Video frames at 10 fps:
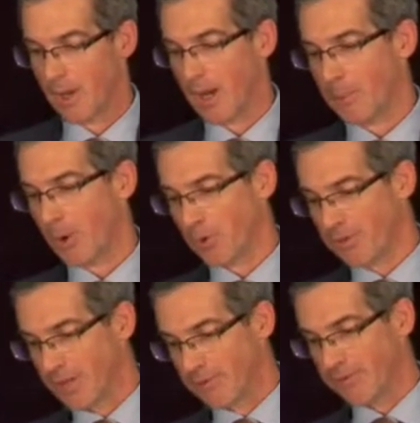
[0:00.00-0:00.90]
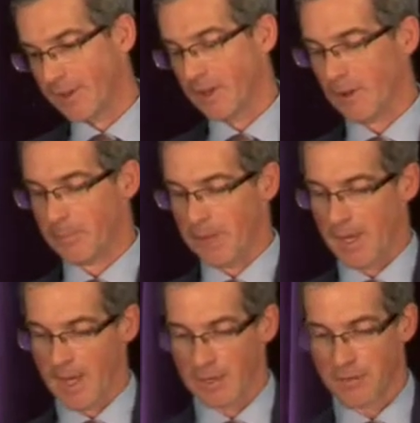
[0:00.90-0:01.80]
Uh, both thin film
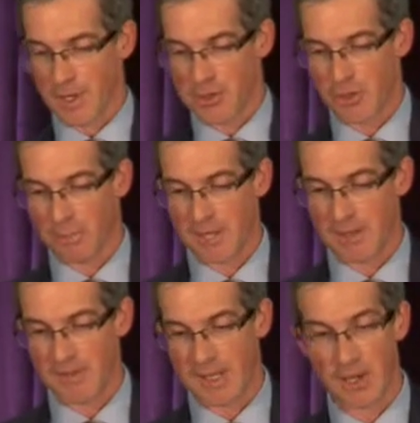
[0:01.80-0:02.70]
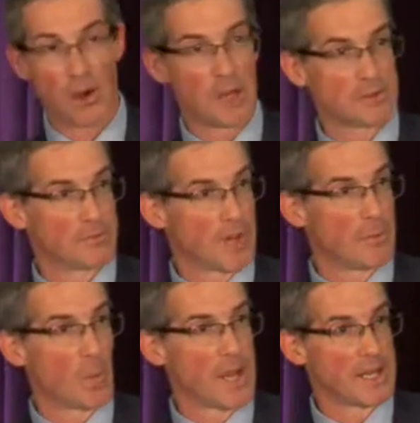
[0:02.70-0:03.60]
and traditional PV costs have
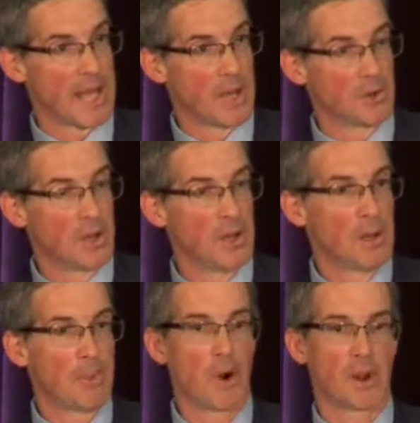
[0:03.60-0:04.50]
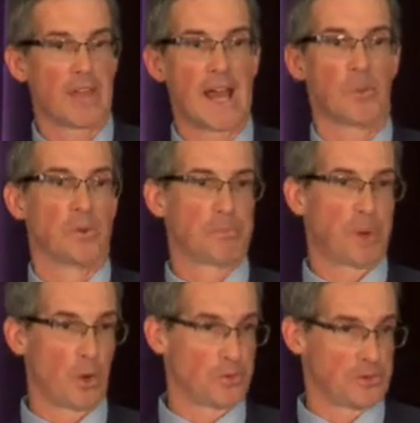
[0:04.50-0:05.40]
come way down. Part of that was
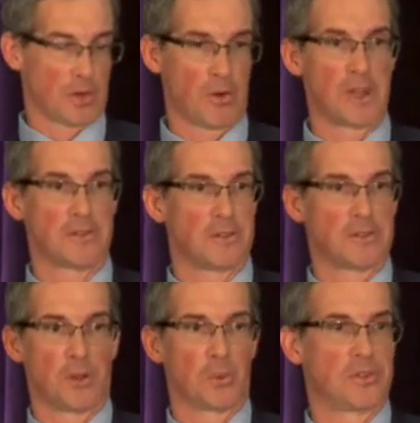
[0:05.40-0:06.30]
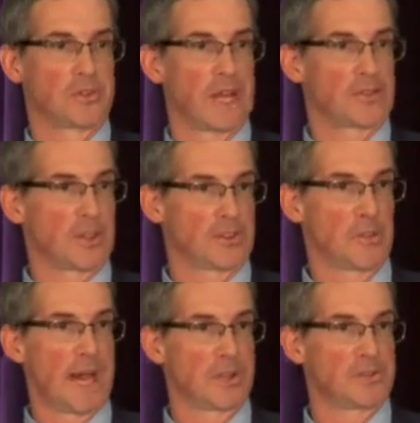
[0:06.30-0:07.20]
post the crisis, there was just excess
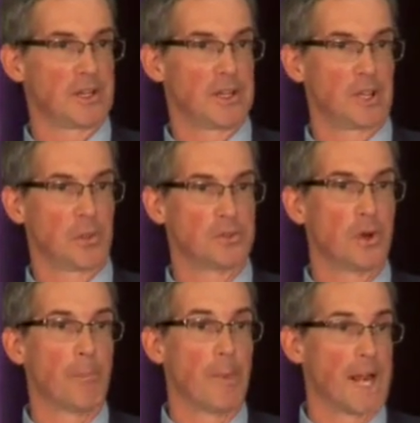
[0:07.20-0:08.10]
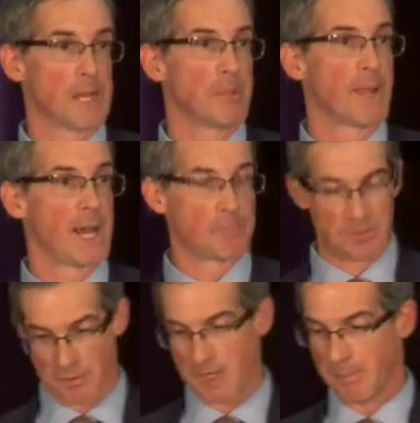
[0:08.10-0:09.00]
capacity and there was no money to be made
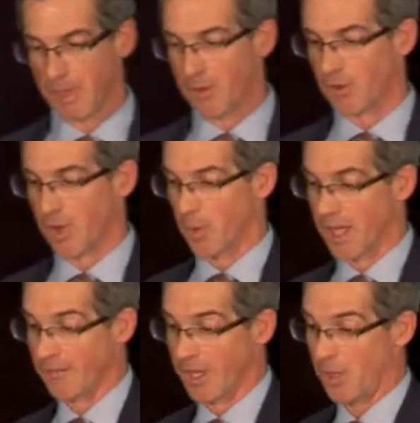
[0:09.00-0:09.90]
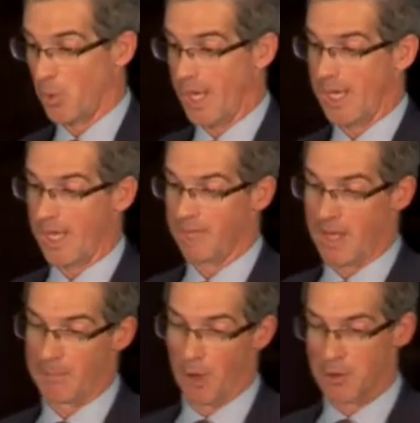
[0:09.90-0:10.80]
upstream, so they were giving it away at,
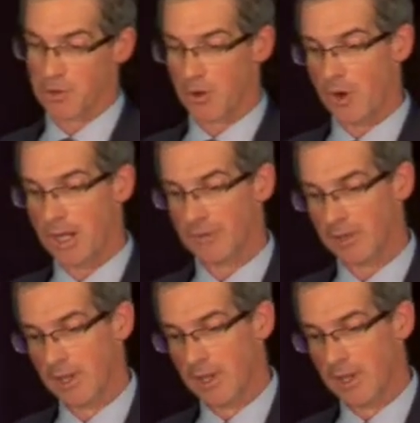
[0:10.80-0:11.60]
at marginal cost.